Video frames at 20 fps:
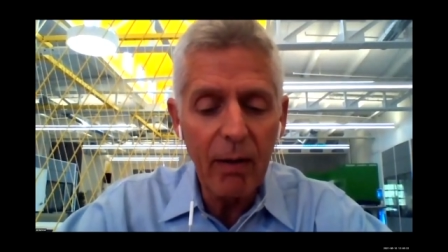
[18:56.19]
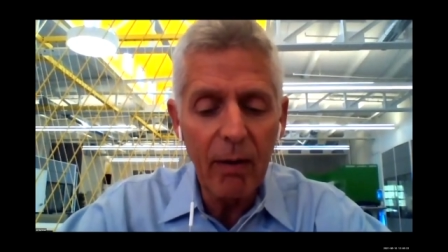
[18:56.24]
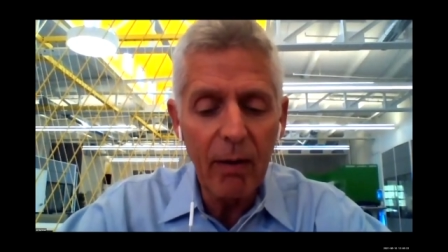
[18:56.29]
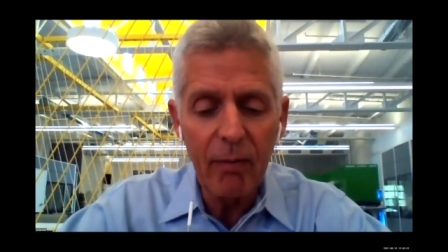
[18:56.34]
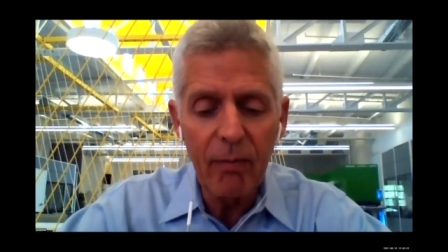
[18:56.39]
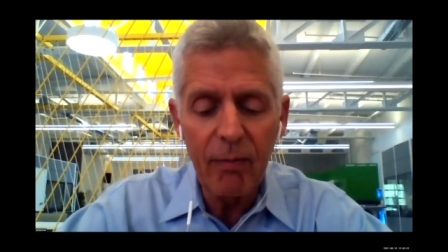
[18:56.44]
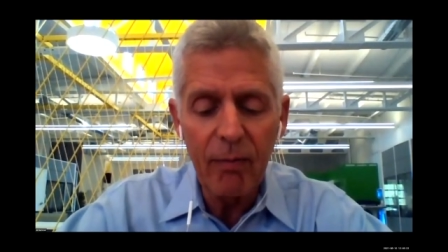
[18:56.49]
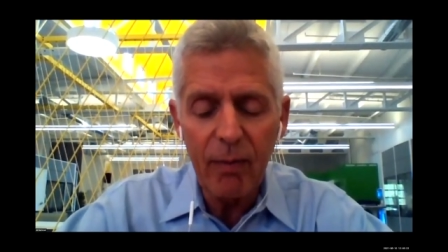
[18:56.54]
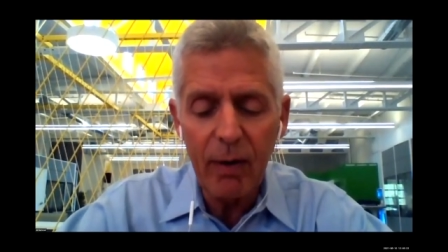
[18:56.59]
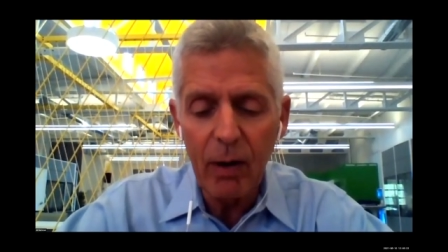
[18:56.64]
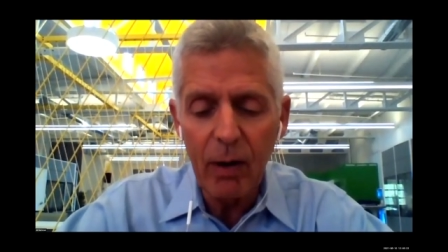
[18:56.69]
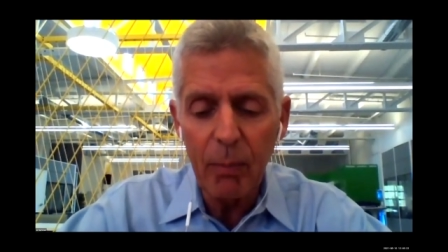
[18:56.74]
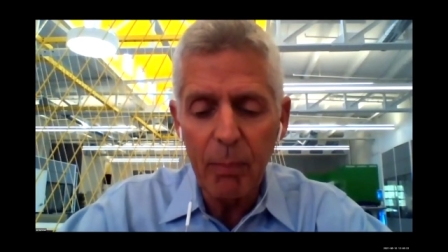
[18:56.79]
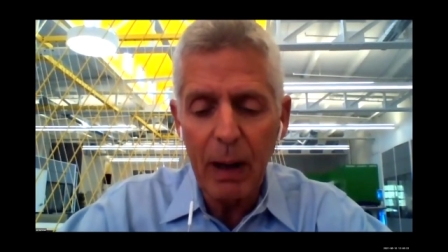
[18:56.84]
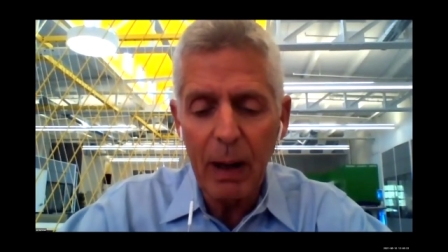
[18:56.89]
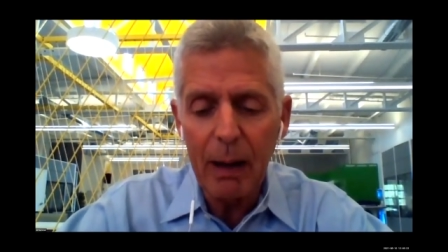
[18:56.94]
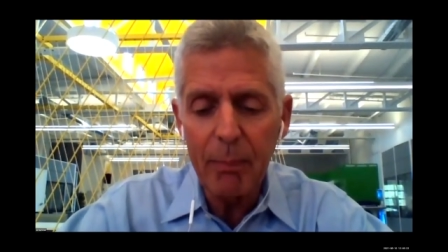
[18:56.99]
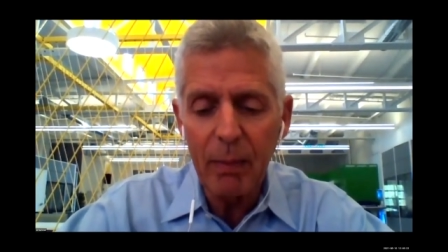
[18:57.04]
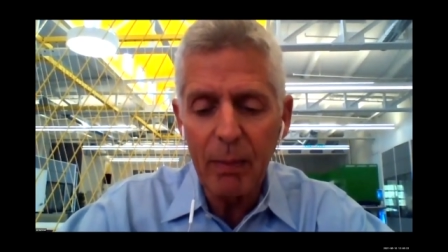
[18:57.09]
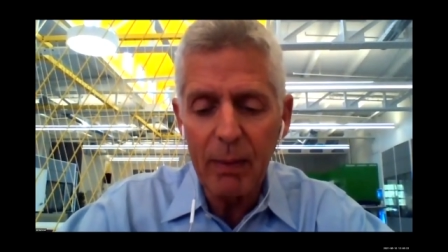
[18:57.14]
of our
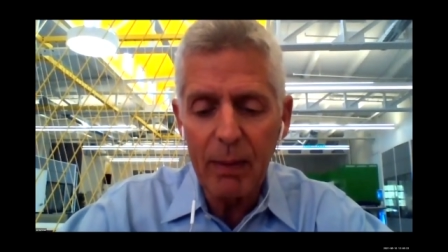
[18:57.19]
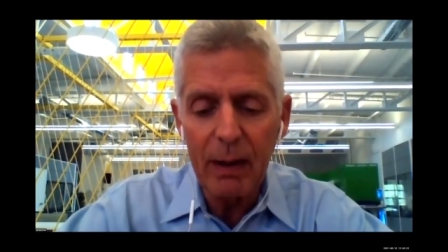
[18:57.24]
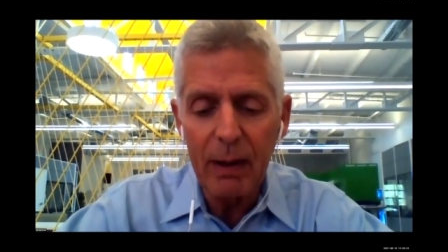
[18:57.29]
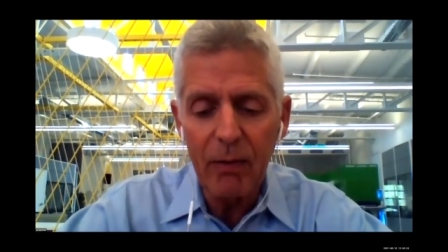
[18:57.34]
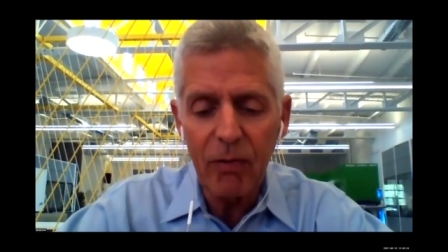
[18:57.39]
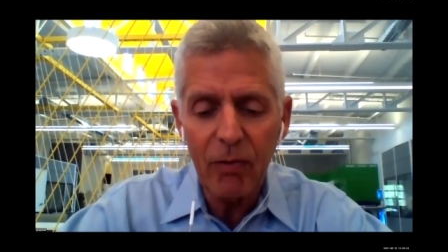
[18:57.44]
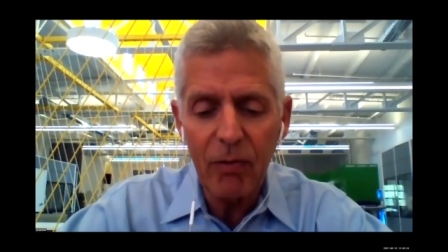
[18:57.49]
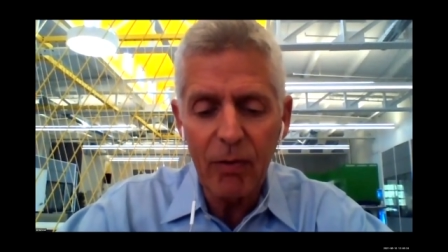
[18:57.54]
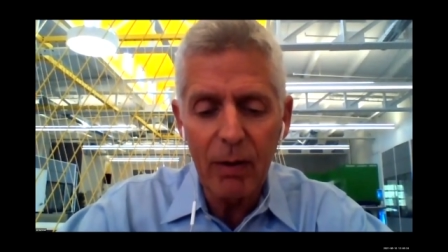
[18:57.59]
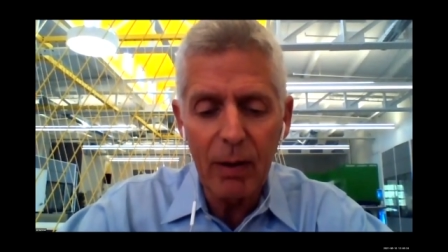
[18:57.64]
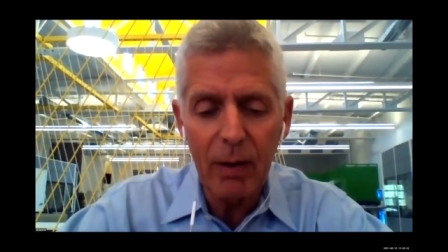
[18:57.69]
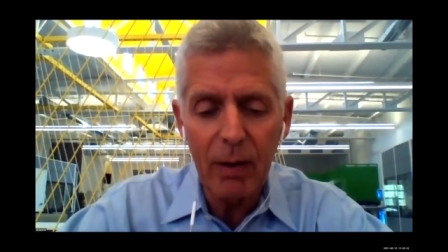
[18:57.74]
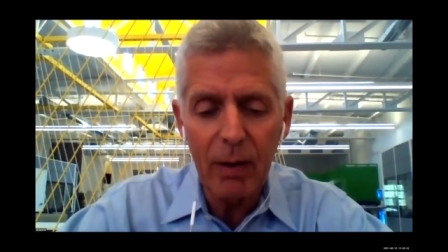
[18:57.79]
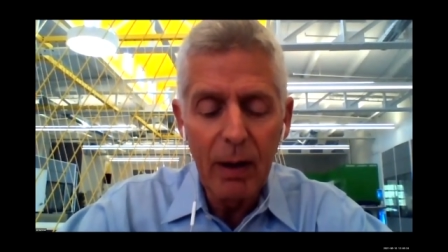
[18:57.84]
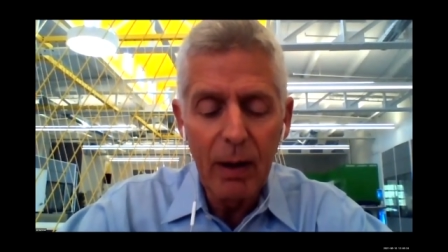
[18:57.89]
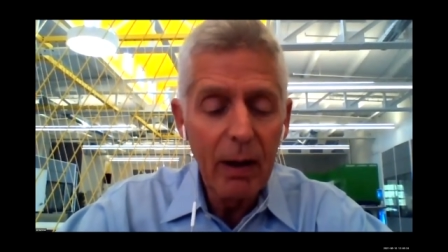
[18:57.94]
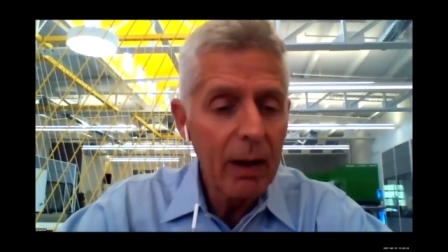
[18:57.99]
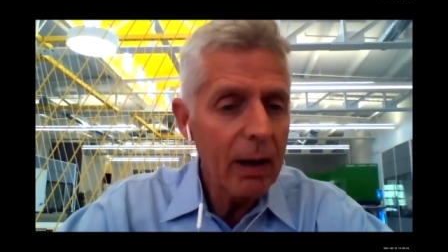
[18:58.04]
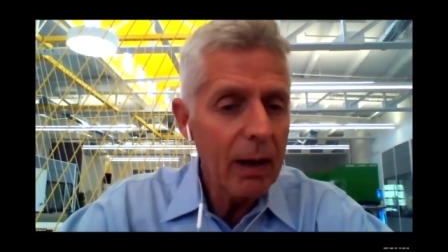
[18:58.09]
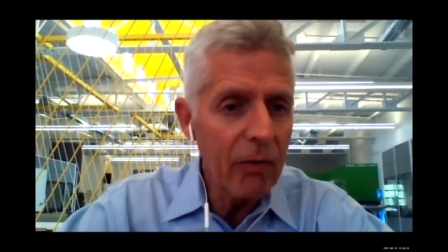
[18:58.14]
population
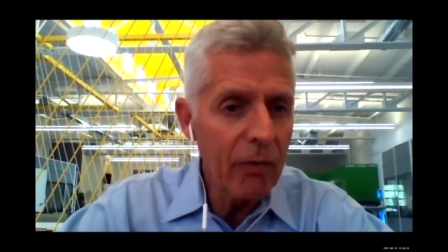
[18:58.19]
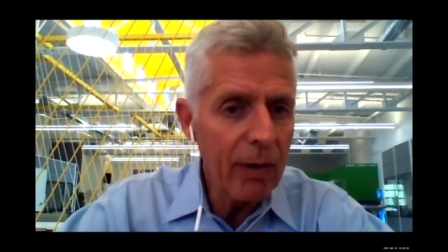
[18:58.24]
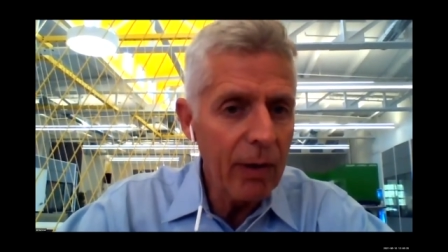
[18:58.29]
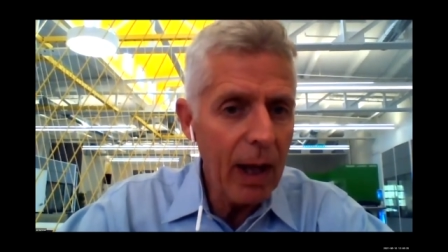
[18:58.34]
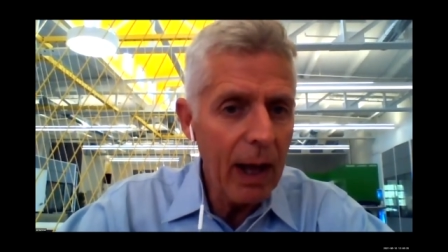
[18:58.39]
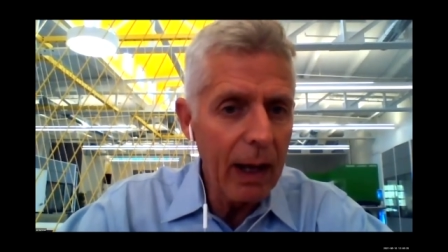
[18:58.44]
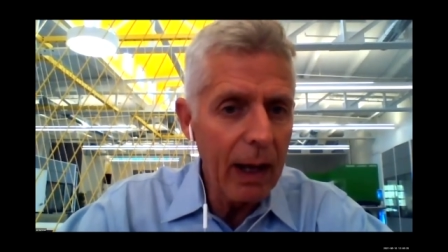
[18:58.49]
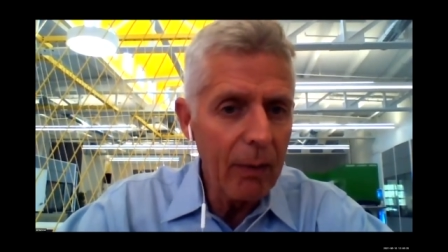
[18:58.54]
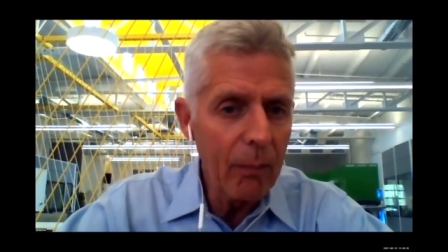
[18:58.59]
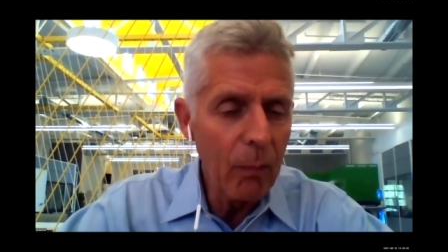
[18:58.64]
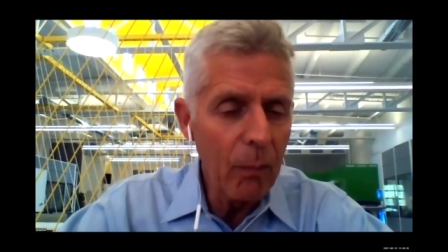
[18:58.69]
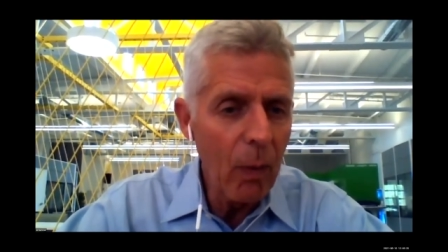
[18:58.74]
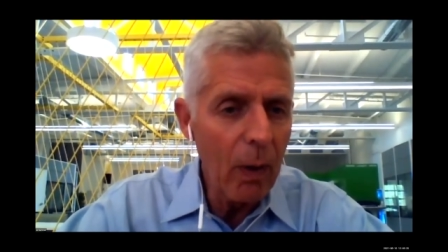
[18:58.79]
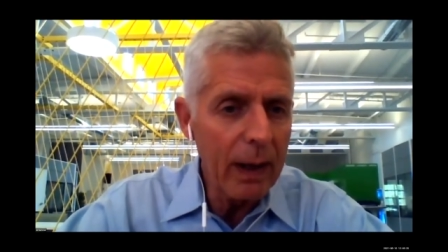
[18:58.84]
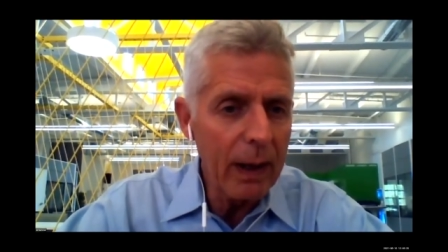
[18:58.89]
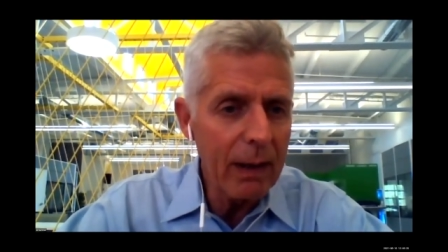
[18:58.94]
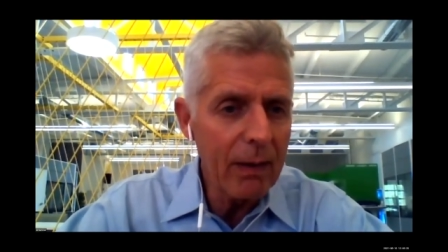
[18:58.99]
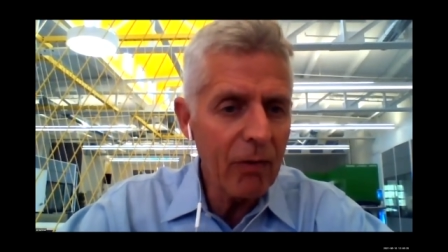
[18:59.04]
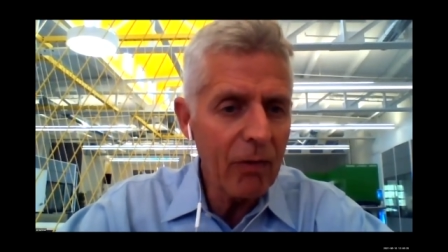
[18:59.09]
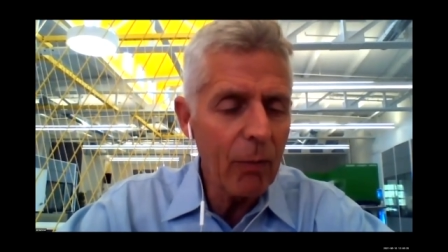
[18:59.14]
is
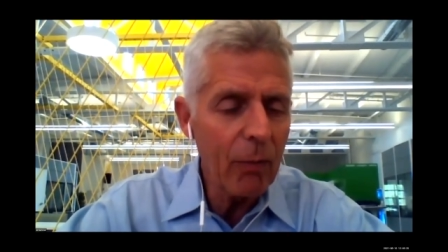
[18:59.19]
non-white.